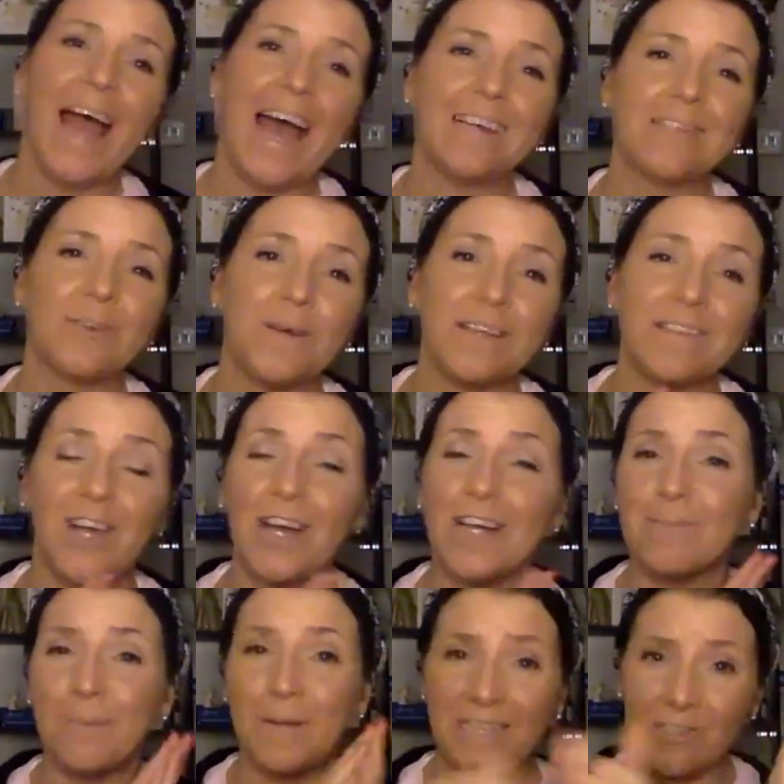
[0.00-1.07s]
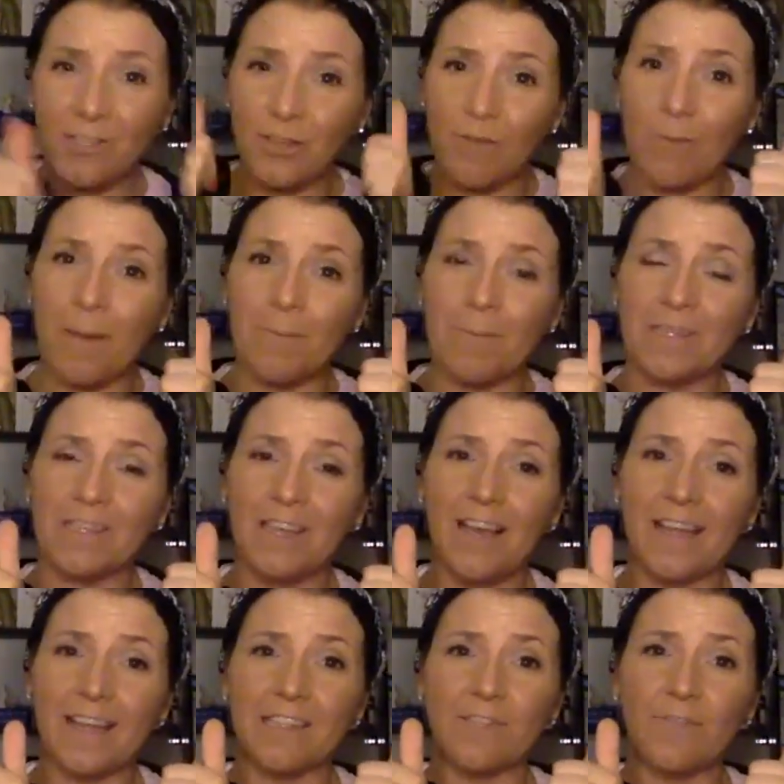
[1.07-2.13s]
As always, guys, please do remember to
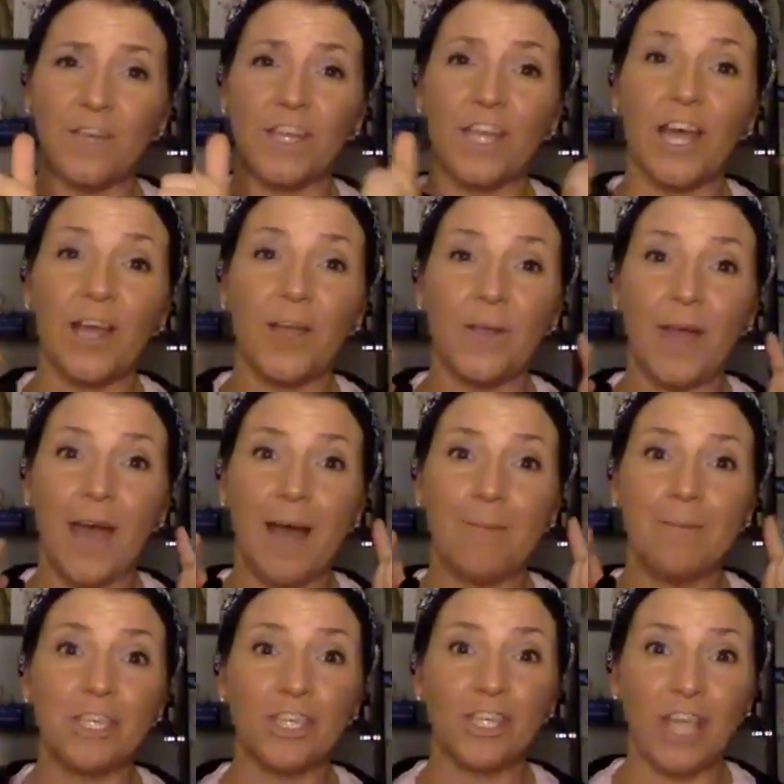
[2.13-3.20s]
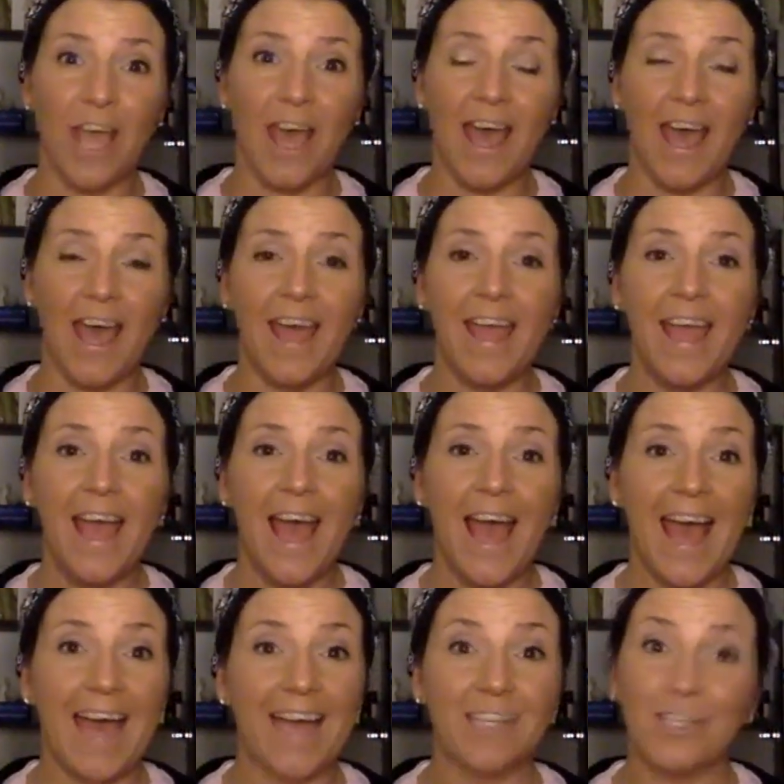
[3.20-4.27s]
like this video, share,
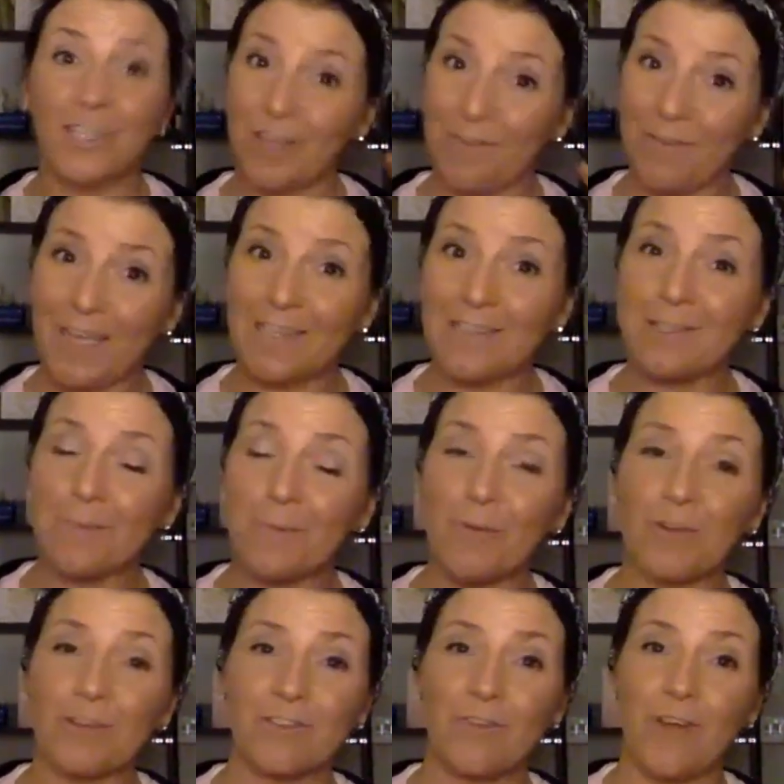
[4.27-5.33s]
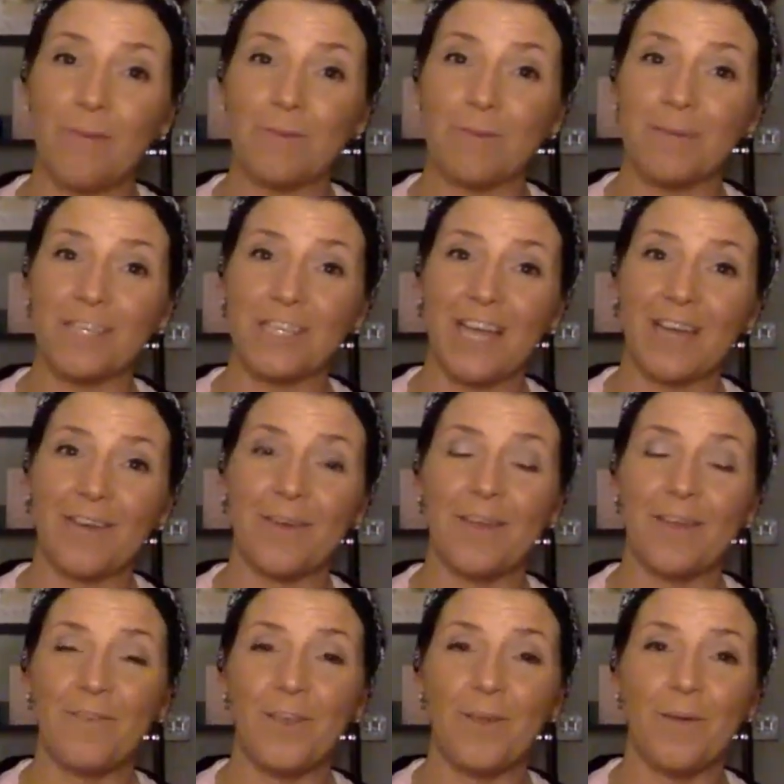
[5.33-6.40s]
and don't forget to subscribe to my channel
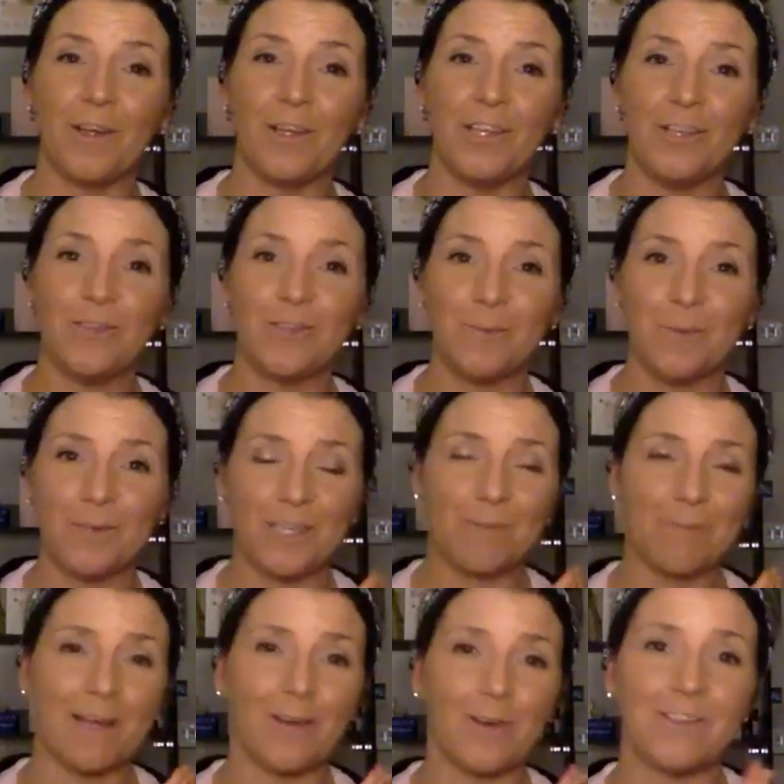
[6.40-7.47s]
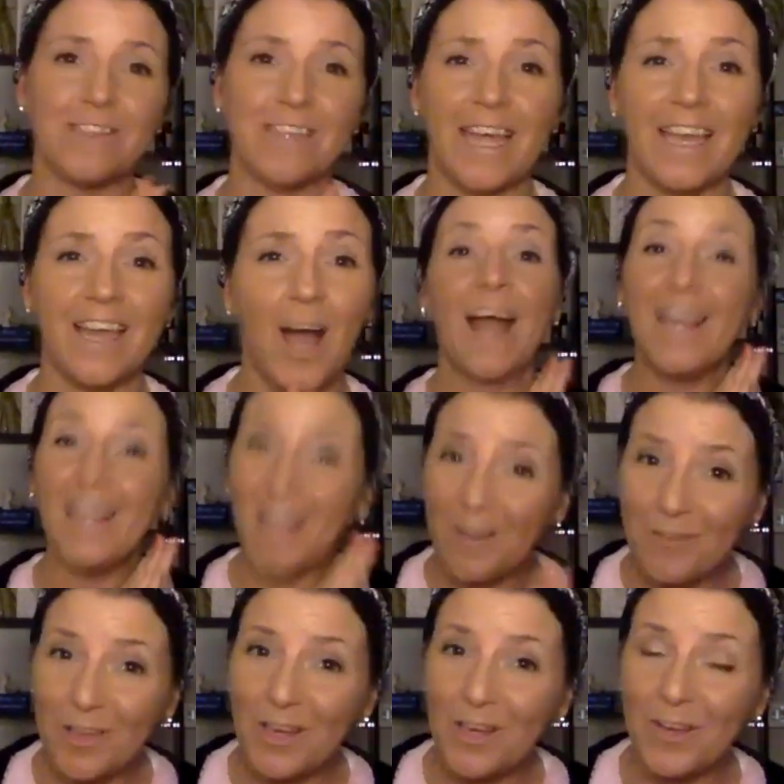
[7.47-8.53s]
if you are new to watching my content. I
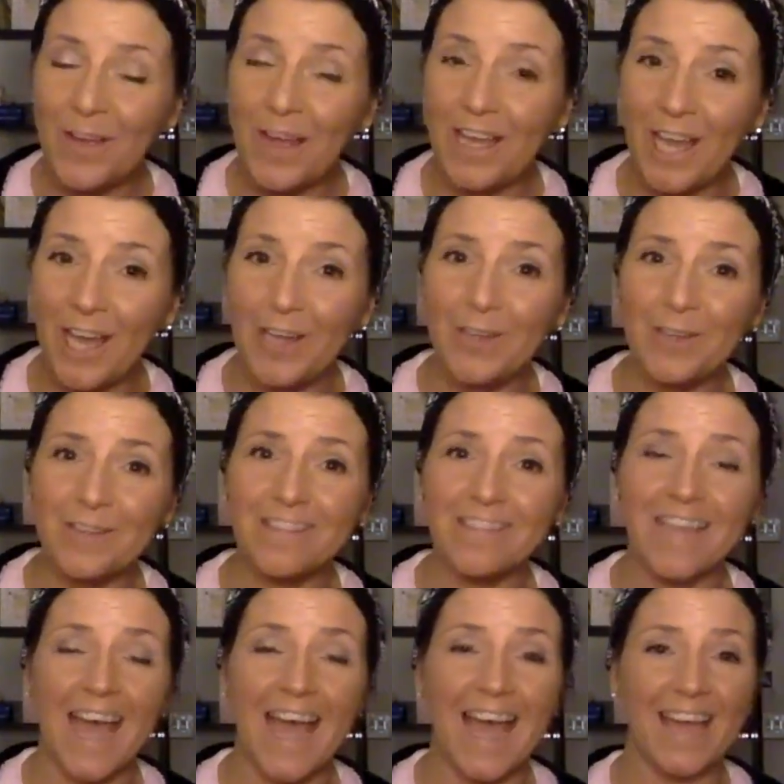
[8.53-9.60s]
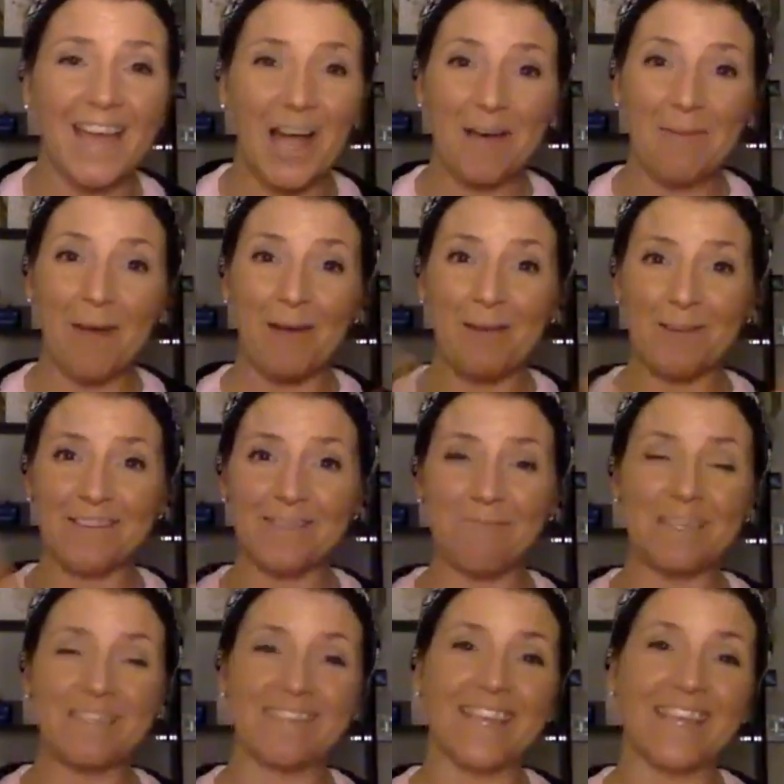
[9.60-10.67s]
love you loads, and I will
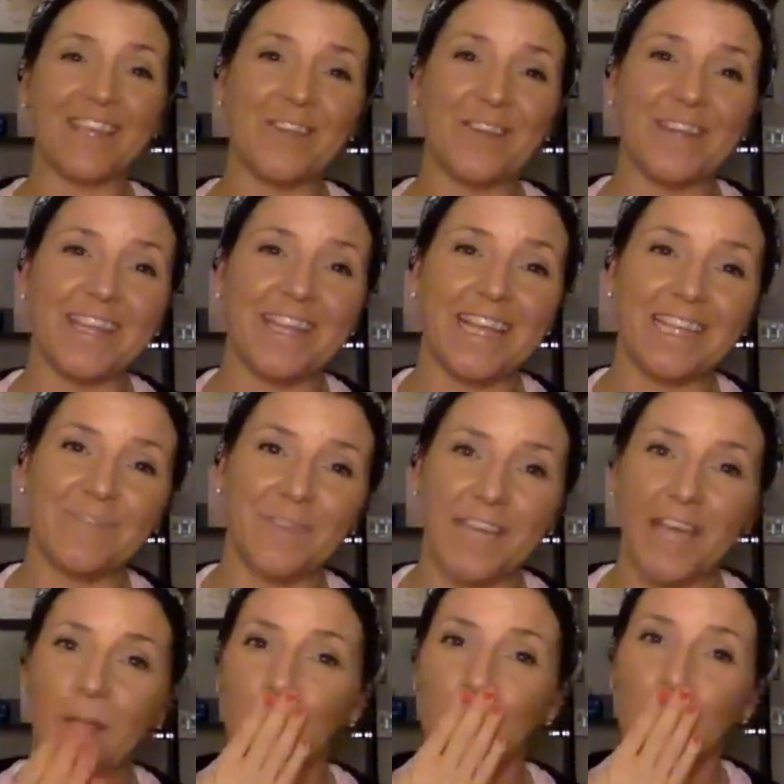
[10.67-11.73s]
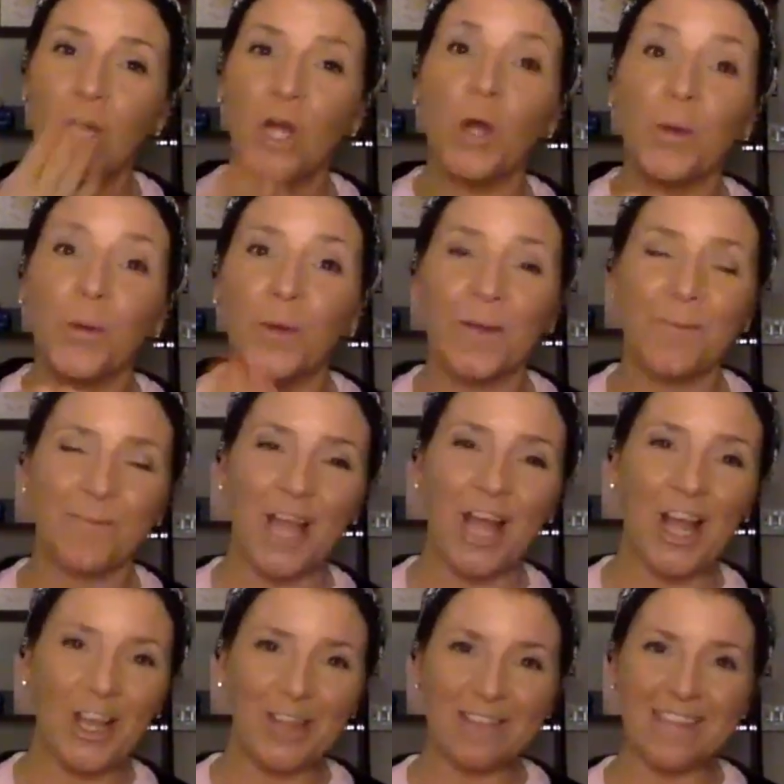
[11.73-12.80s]
be seeing you in the next video.
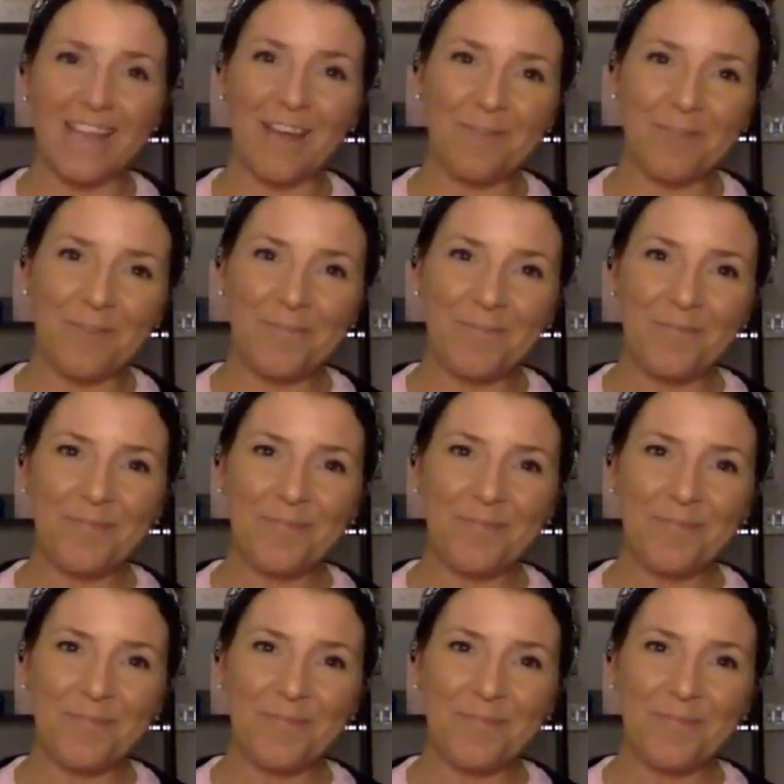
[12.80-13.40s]
Lots of love.